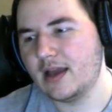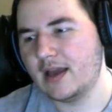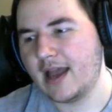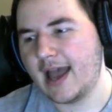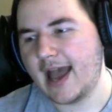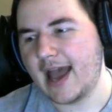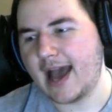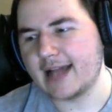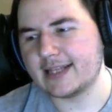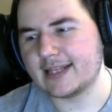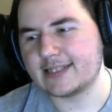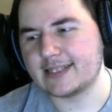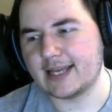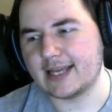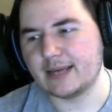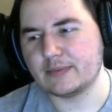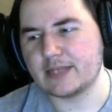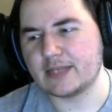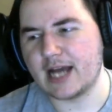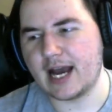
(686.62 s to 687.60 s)
At the
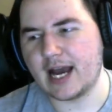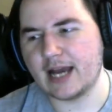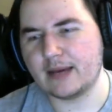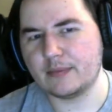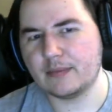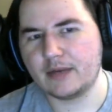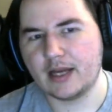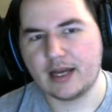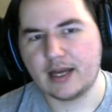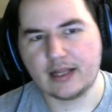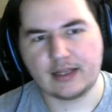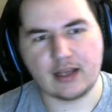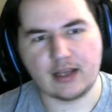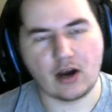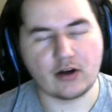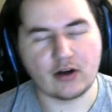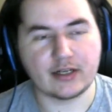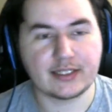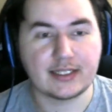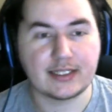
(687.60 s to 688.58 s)
same time, the
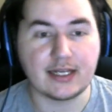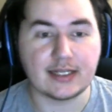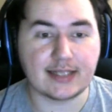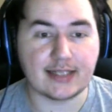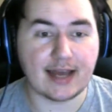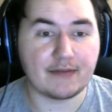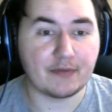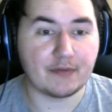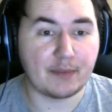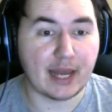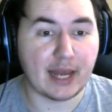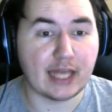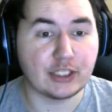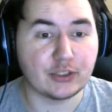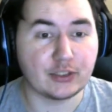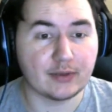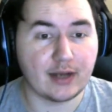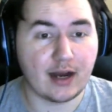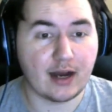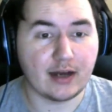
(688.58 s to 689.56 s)
artist does have a
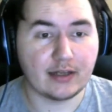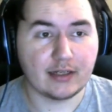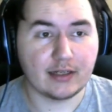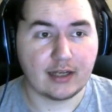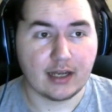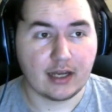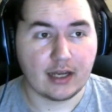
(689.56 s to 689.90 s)
Patreon,